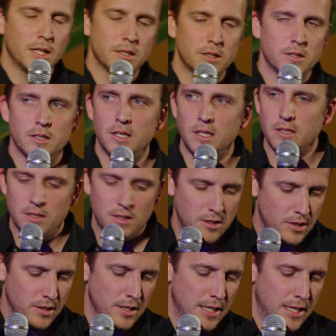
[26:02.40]
It's
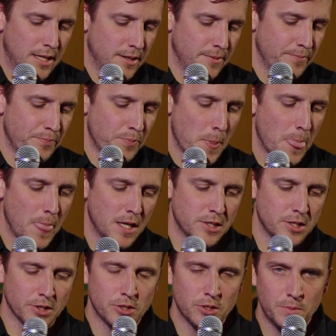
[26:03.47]
not
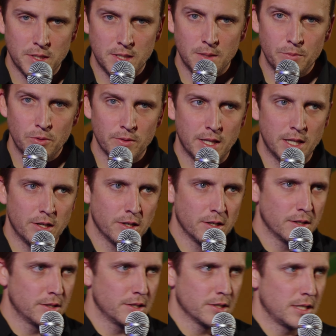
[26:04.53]
super simple. They
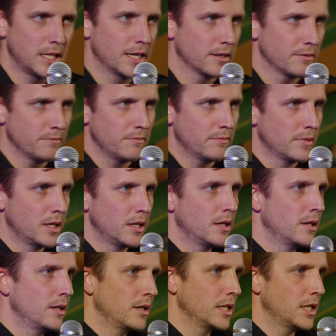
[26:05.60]
don't just like
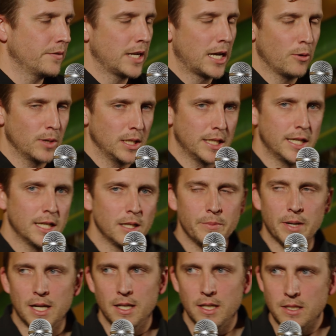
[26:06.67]
give it out willy-nilly,
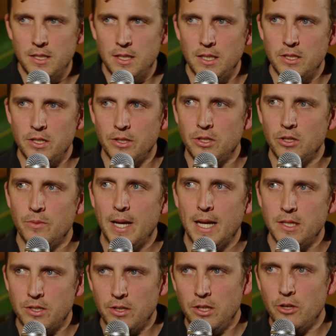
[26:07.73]
but it's not too
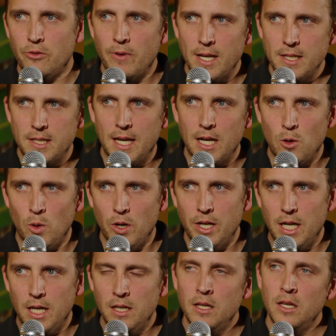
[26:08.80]
bad. So you can raise that
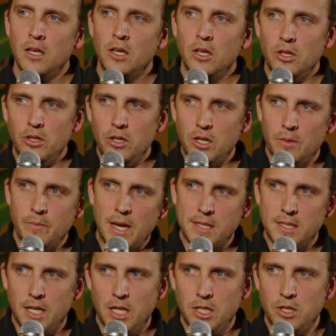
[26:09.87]
quota. You can
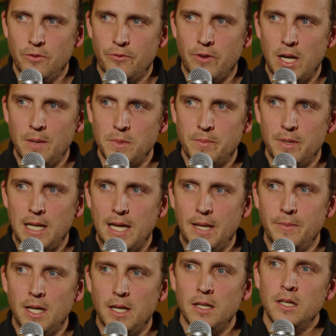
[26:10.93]
massage your frames per
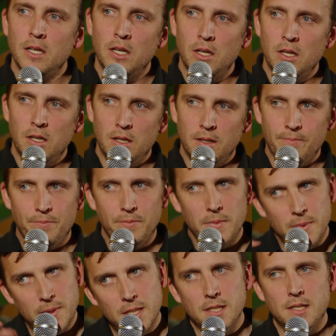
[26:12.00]
Lambda.
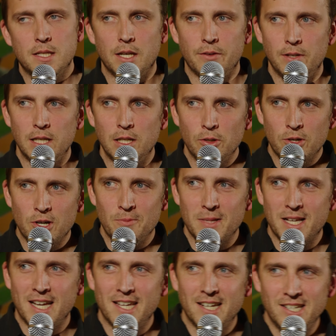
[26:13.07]
This is definitely a little
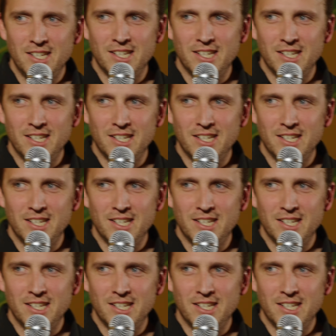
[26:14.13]
complicated.